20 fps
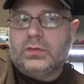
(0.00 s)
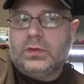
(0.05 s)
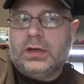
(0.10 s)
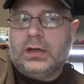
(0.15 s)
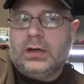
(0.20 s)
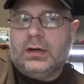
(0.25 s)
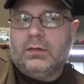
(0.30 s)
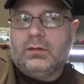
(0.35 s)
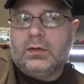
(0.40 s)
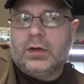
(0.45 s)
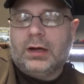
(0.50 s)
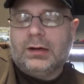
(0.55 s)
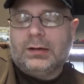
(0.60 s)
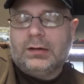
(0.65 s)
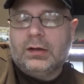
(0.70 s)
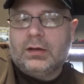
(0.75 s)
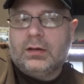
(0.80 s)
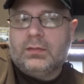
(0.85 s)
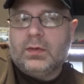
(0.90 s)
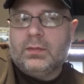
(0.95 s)
We kind of
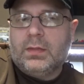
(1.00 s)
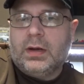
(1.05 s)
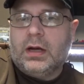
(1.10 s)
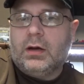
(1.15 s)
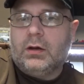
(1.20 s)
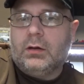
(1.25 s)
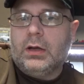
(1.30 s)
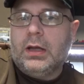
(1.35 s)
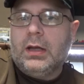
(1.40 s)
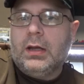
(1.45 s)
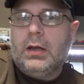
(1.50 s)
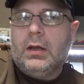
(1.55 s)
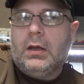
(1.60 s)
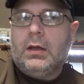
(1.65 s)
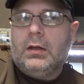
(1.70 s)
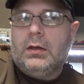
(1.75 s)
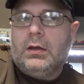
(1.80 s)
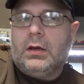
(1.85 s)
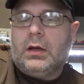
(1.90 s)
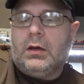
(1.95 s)
talked to them about
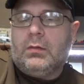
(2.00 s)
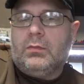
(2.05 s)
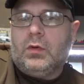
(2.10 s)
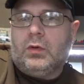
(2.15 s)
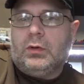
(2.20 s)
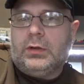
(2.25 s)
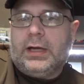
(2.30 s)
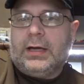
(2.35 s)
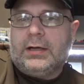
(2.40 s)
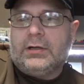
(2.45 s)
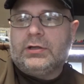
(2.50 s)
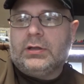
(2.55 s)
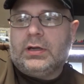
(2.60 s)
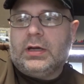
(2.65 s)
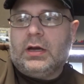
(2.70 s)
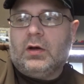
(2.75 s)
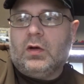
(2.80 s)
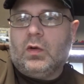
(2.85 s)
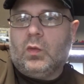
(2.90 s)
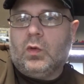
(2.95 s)
Bold Action,
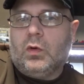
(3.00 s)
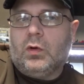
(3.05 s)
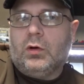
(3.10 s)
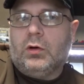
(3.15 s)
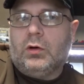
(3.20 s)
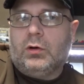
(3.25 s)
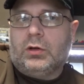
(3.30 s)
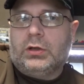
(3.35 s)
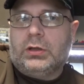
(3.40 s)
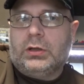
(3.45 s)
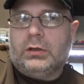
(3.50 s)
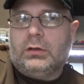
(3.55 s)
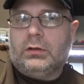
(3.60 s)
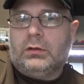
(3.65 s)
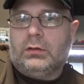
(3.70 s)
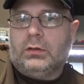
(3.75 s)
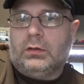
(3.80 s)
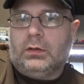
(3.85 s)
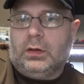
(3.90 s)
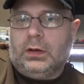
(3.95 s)
how it worked,
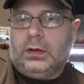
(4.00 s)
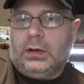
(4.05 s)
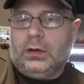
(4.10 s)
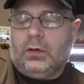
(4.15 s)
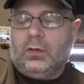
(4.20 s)
and